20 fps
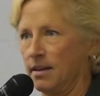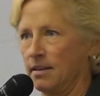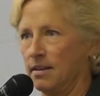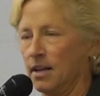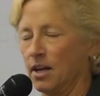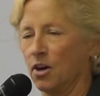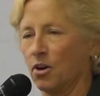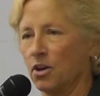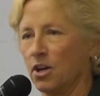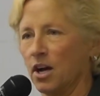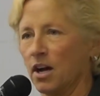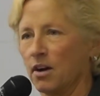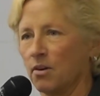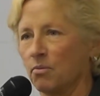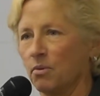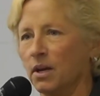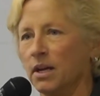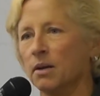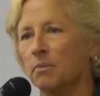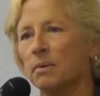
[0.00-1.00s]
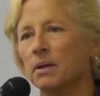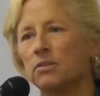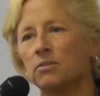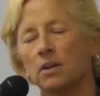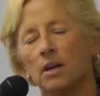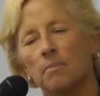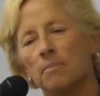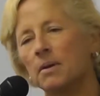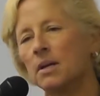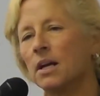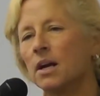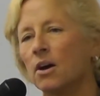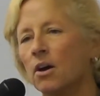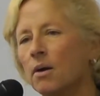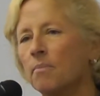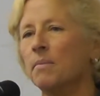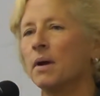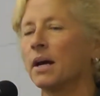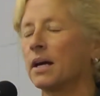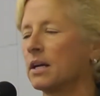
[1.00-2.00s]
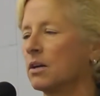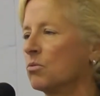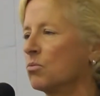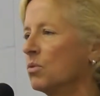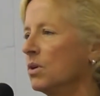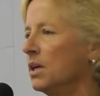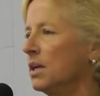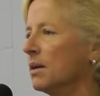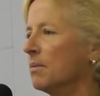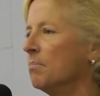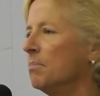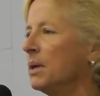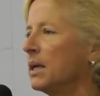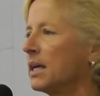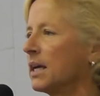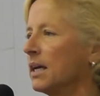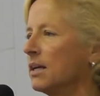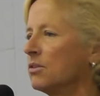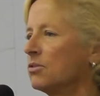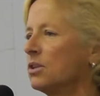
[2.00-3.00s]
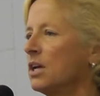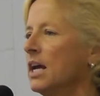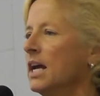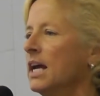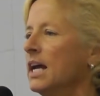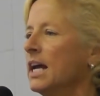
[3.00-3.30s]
You know, you ought to read them." I said, "I'm not going to read them because